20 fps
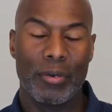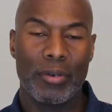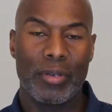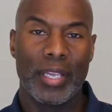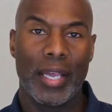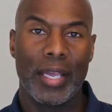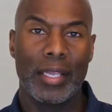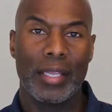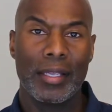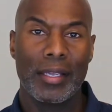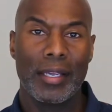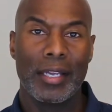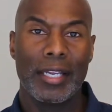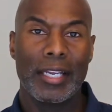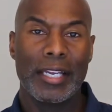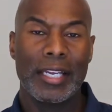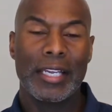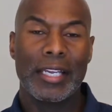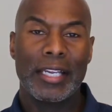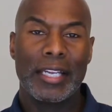Okay?
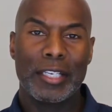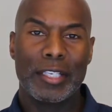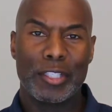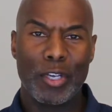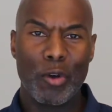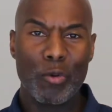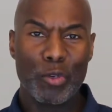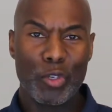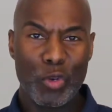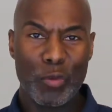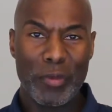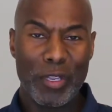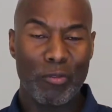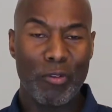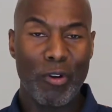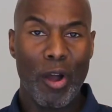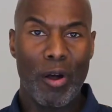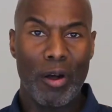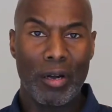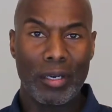Don't do
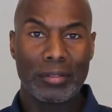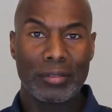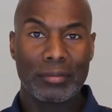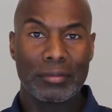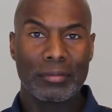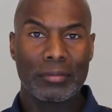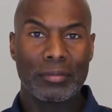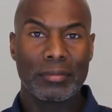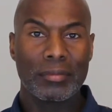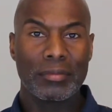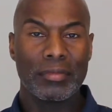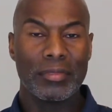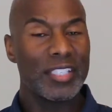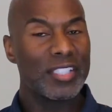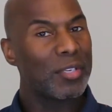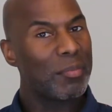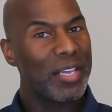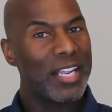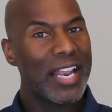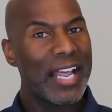me wrong.
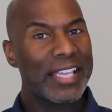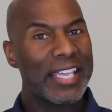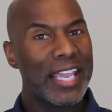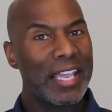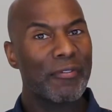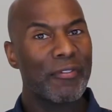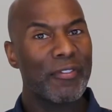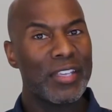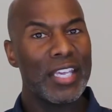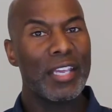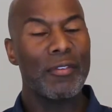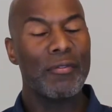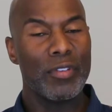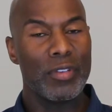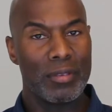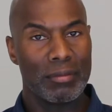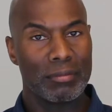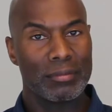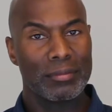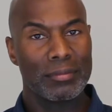Doesn't mean I can't
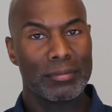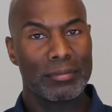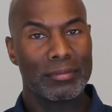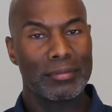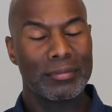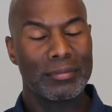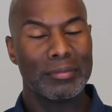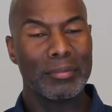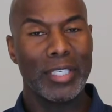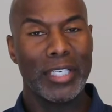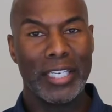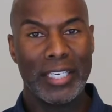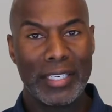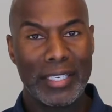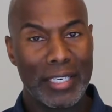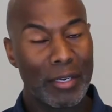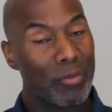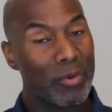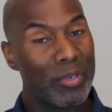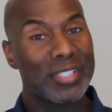forgive you.
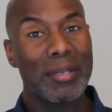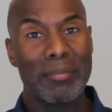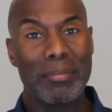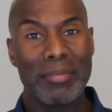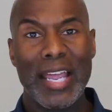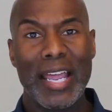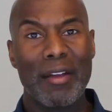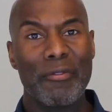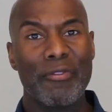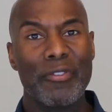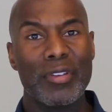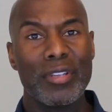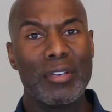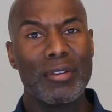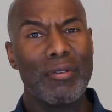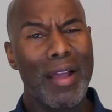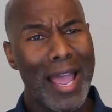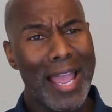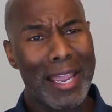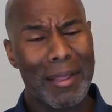But once I'm down for
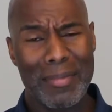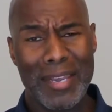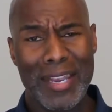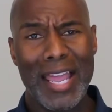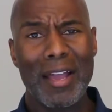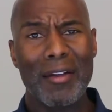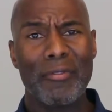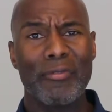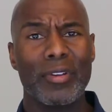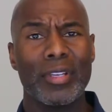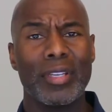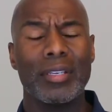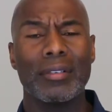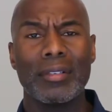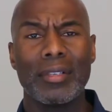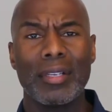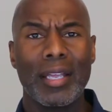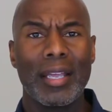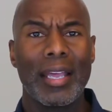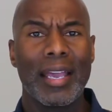you, I am down for
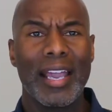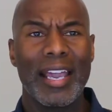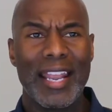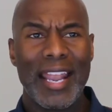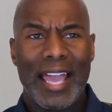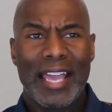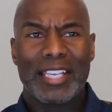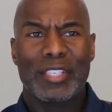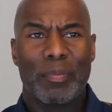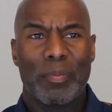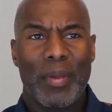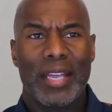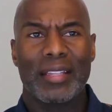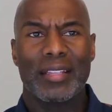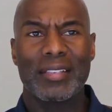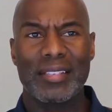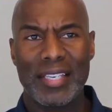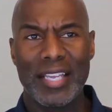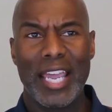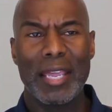you. And I
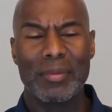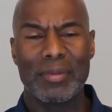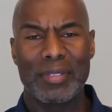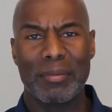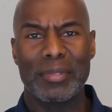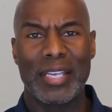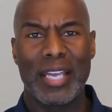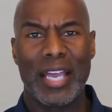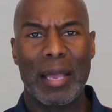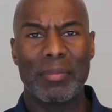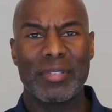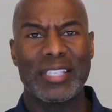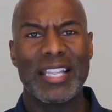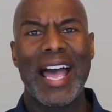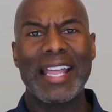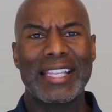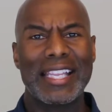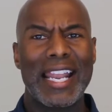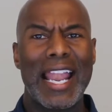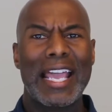expect the same
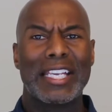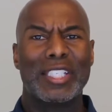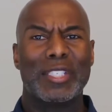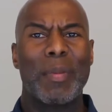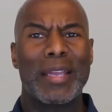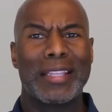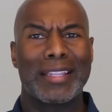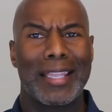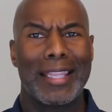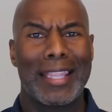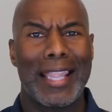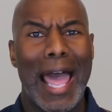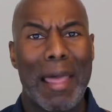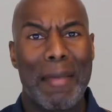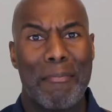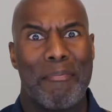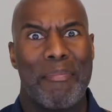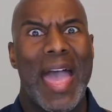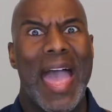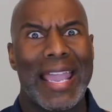sometimes. Not that I expect a
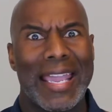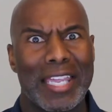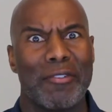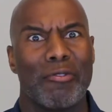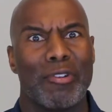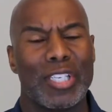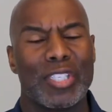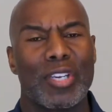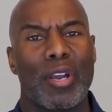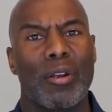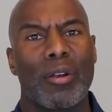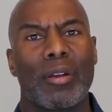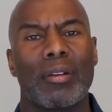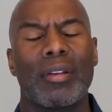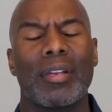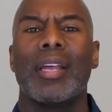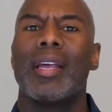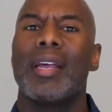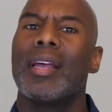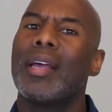lot back in
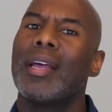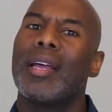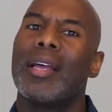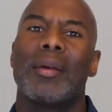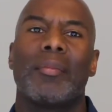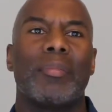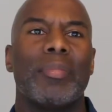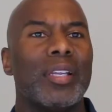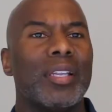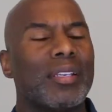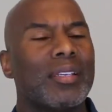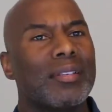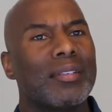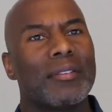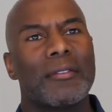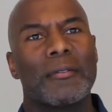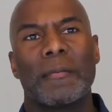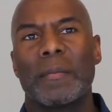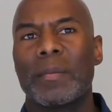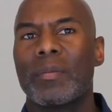return.
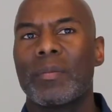But,